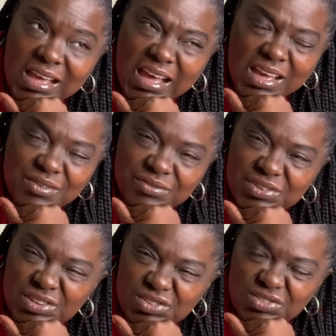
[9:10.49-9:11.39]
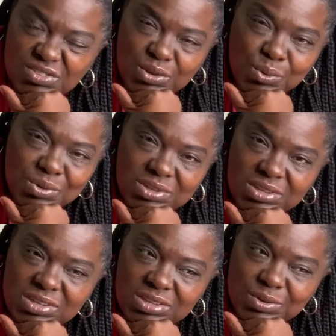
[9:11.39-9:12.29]
I am feeling so
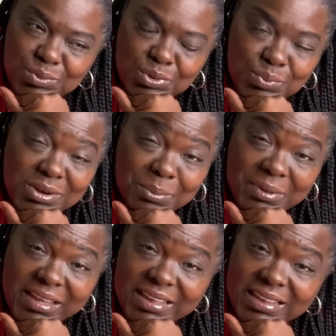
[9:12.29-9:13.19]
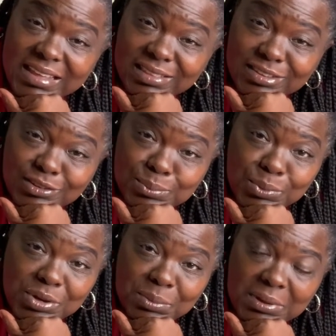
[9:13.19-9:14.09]
good with where I'm at this
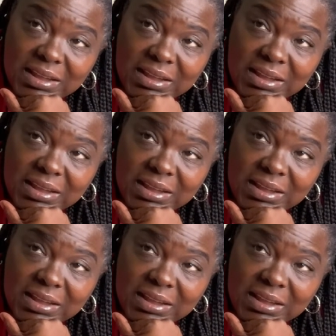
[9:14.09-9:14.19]
point in my